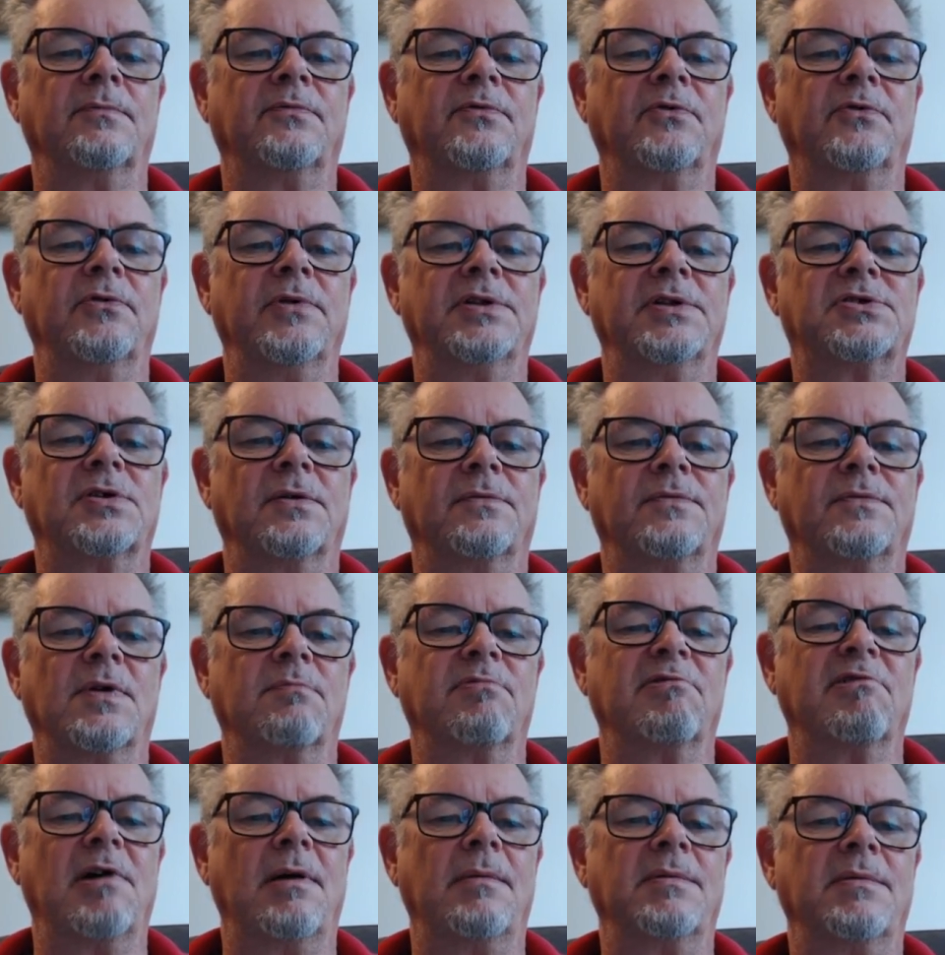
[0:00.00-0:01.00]
for each of the
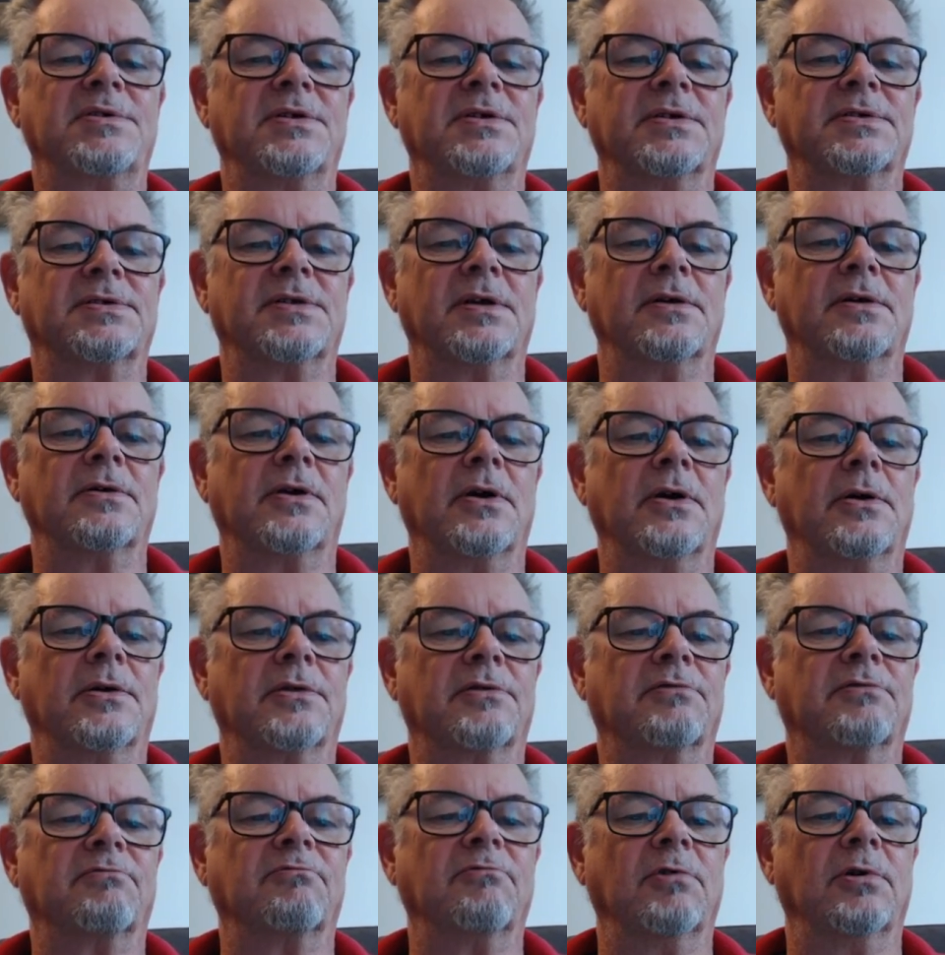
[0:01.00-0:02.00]
parameters that are going
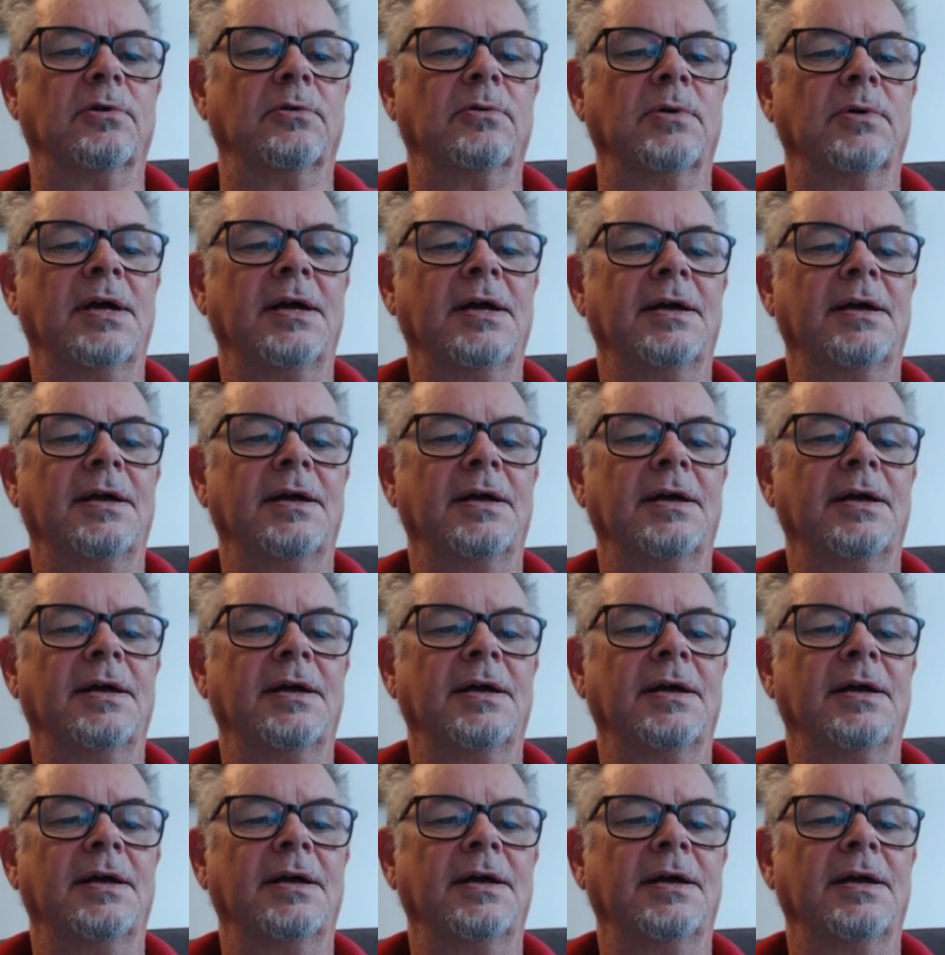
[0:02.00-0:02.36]
through.